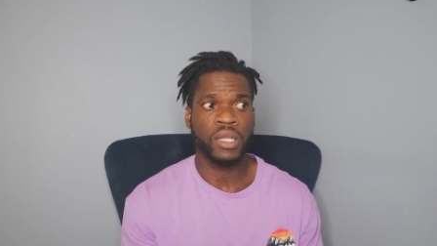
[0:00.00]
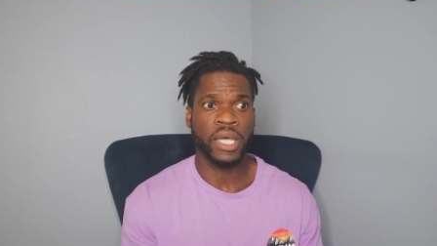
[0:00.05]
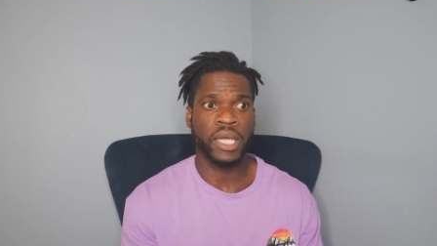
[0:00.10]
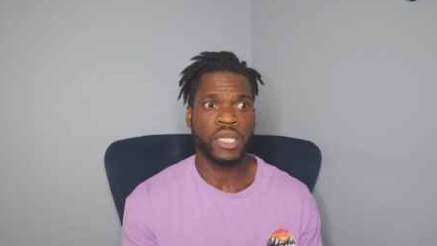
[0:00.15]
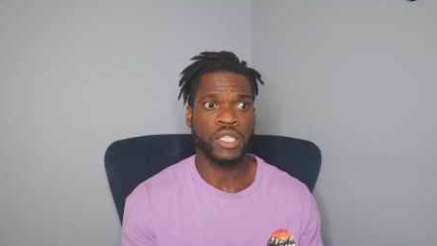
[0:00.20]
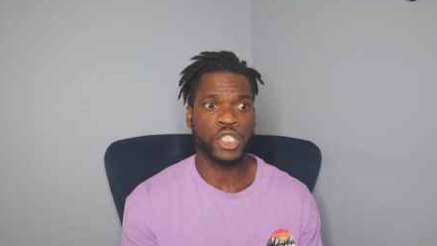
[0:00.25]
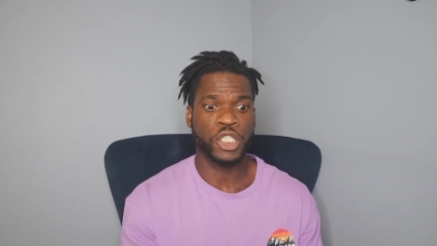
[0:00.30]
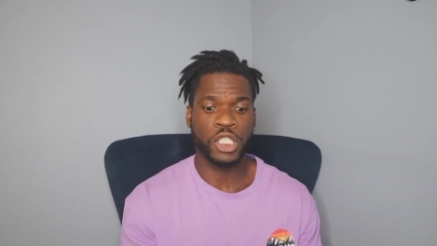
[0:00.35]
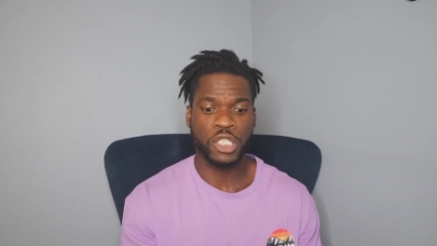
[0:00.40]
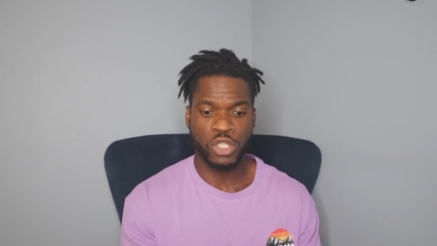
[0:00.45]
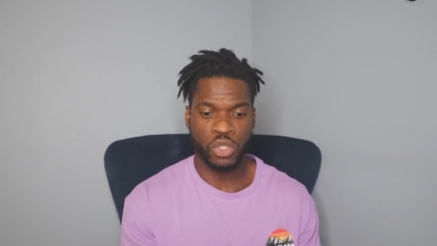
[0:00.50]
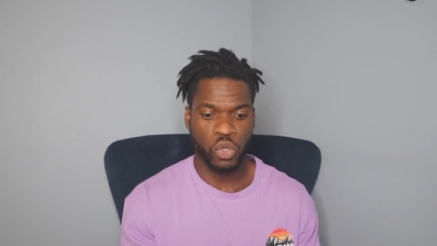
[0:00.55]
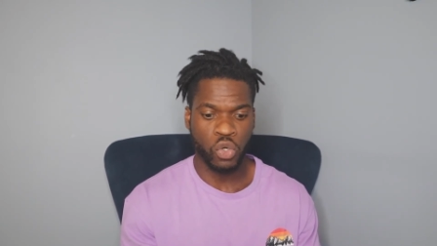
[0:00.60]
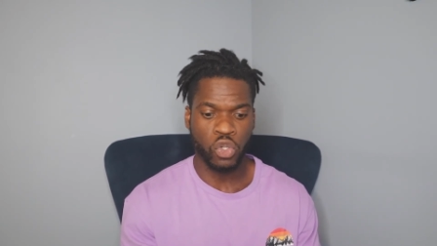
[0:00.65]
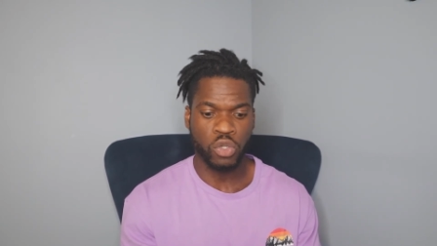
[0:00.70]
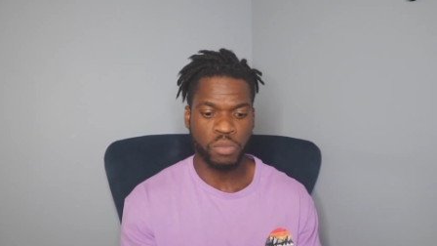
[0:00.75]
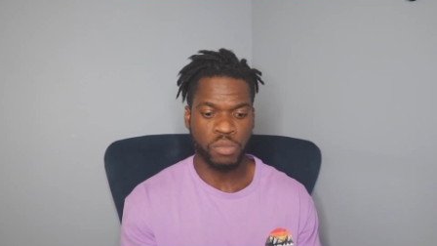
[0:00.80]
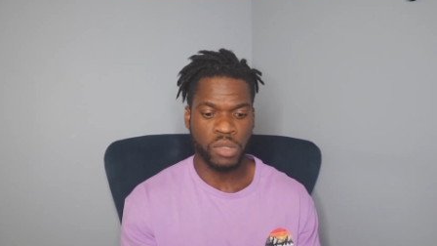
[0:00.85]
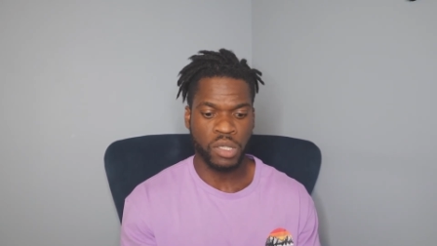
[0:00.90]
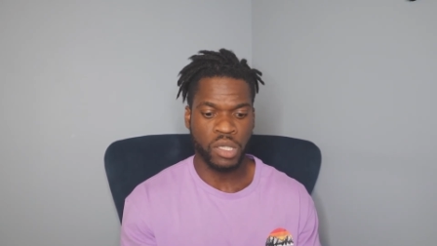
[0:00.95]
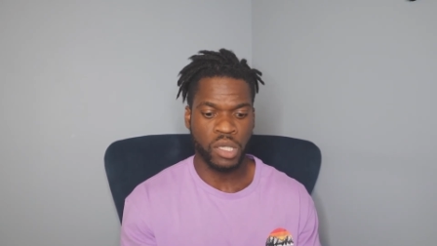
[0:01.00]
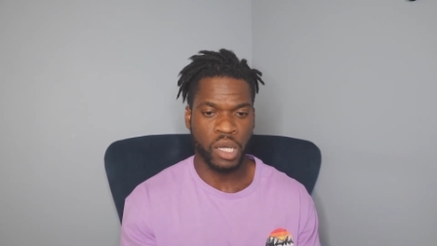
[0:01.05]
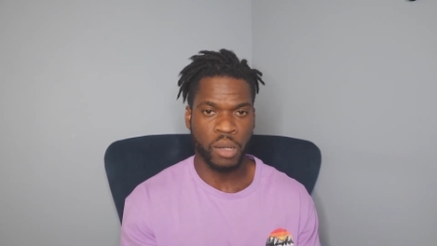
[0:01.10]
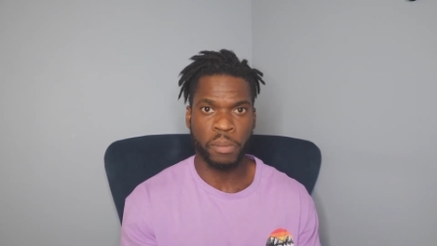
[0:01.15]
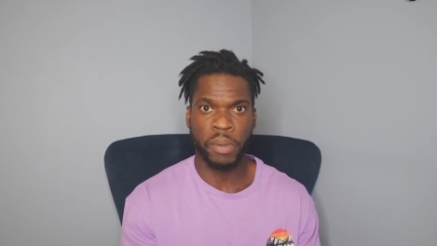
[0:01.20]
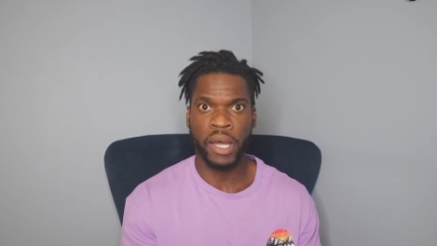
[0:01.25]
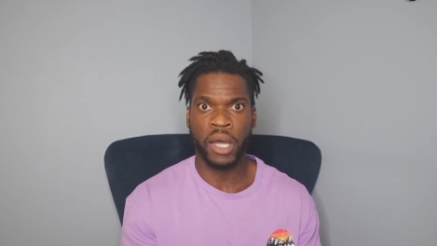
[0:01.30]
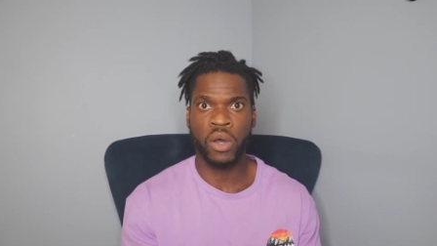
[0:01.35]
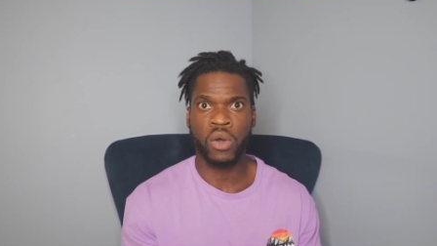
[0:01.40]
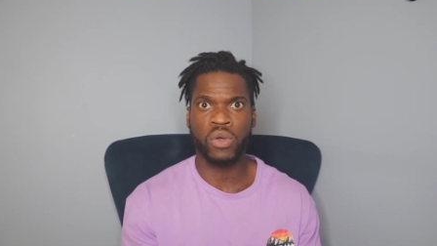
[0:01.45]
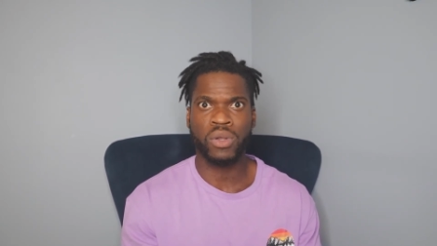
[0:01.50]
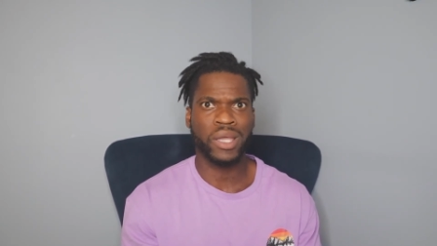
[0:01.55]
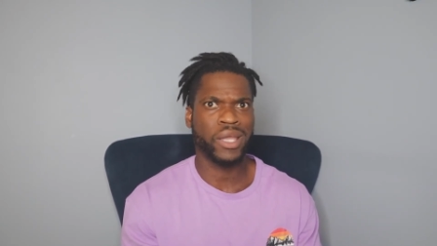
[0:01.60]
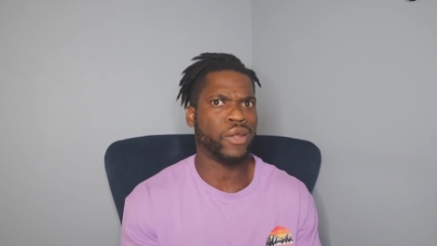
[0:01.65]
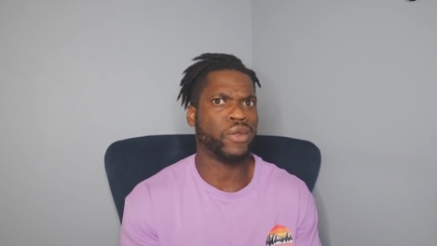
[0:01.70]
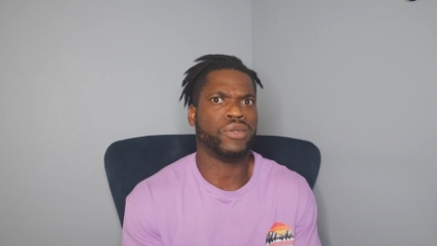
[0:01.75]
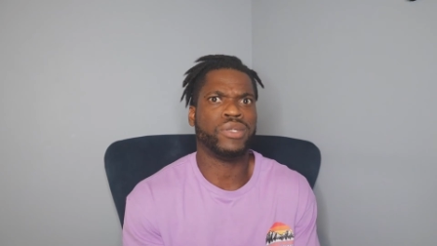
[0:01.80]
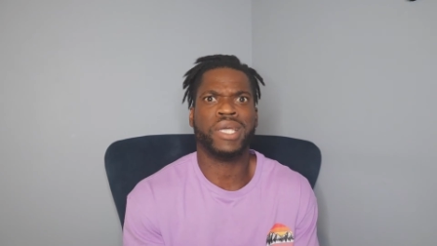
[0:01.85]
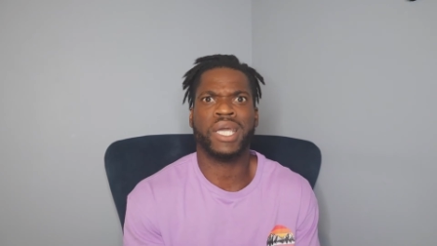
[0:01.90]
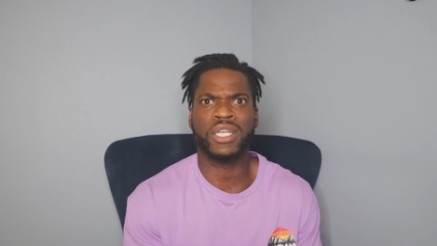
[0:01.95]
Like she told me about
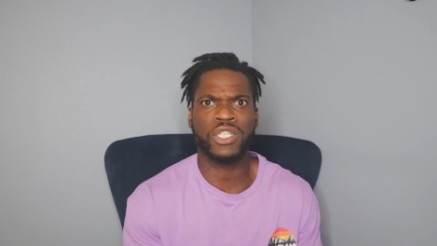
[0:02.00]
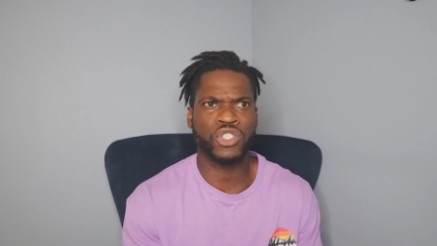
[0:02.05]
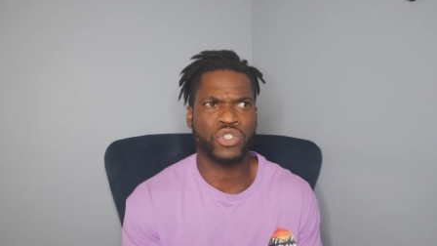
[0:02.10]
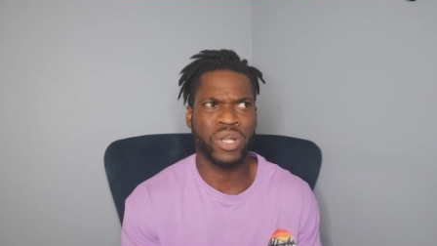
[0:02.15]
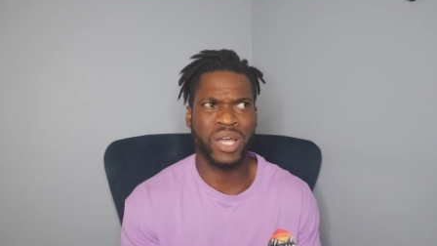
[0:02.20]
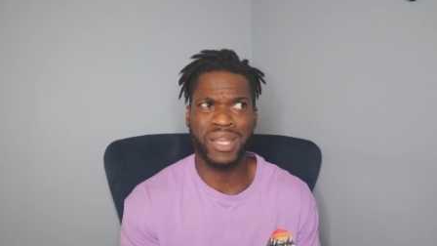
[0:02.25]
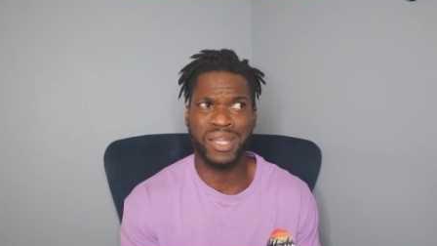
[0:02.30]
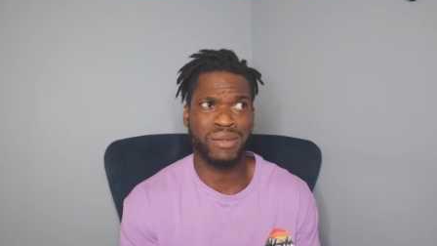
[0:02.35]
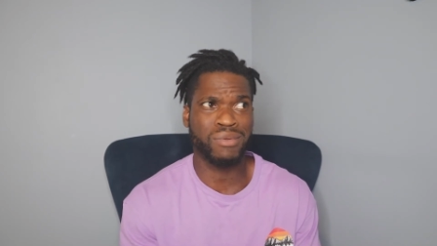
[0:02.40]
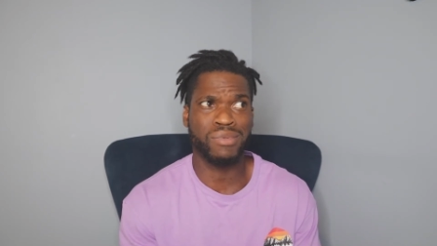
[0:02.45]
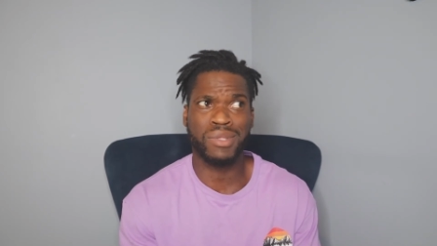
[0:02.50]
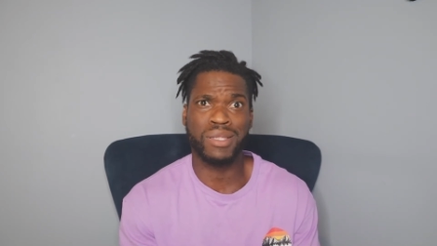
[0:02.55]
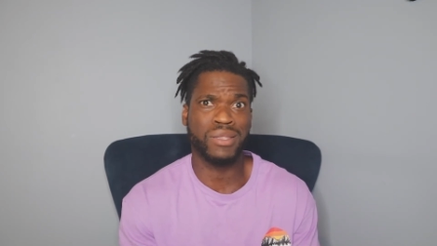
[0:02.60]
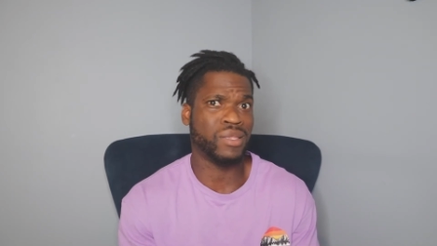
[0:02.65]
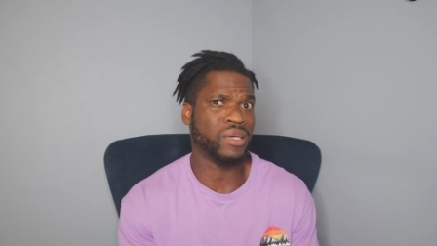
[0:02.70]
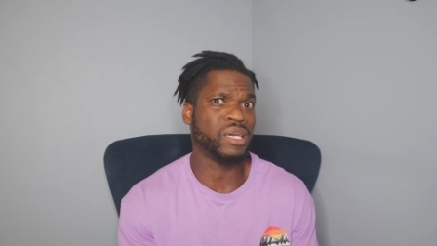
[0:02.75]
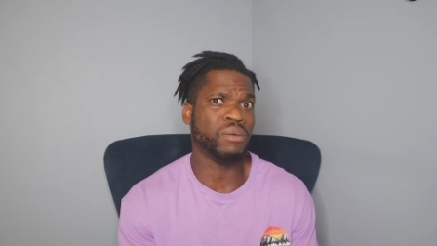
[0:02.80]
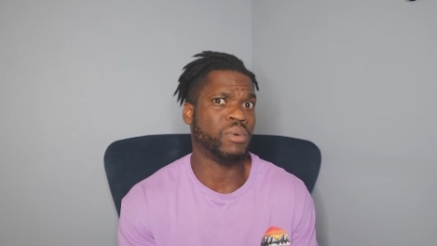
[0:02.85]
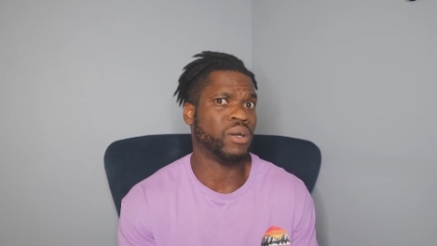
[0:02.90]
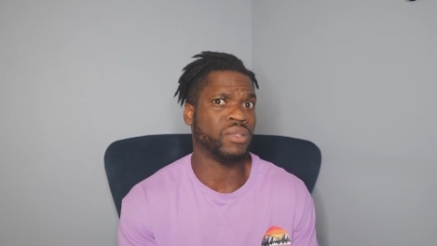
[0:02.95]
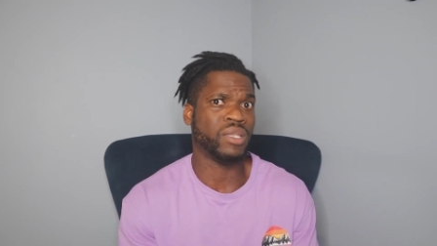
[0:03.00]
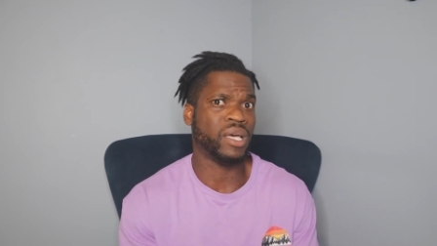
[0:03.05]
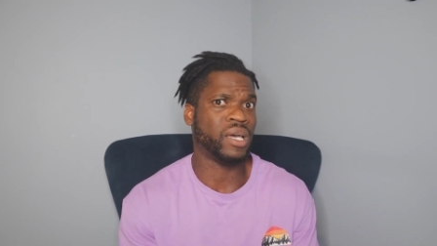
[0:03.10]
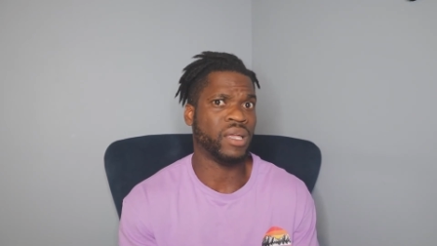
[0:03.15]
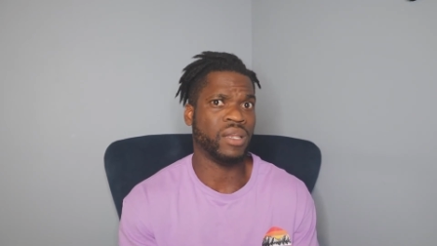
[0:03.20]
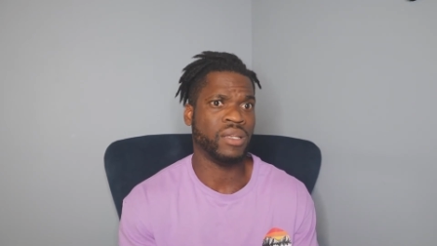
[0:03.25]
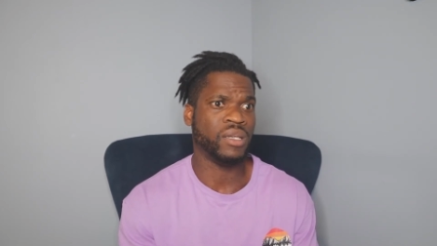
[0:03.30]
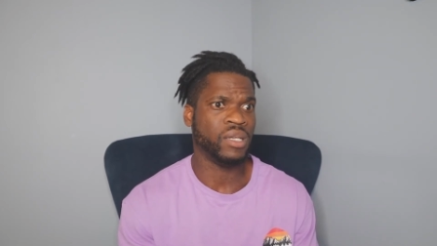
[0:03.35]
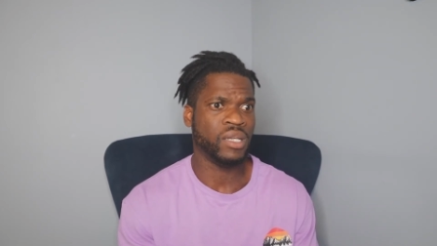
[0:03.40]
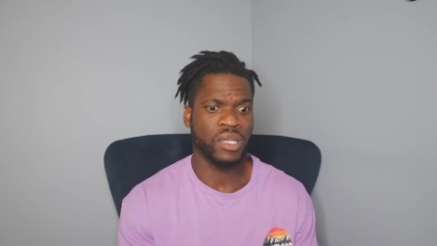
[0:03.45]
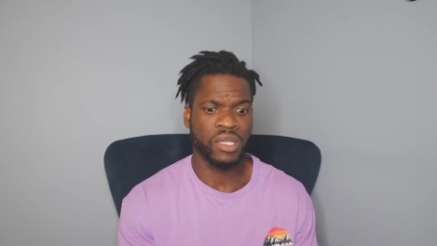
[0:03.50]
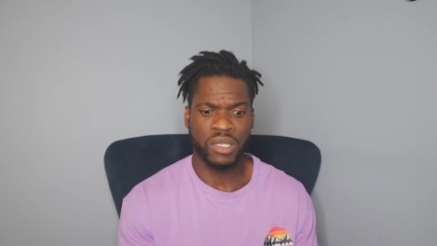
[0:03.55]
hair texture. I didn't really think about that.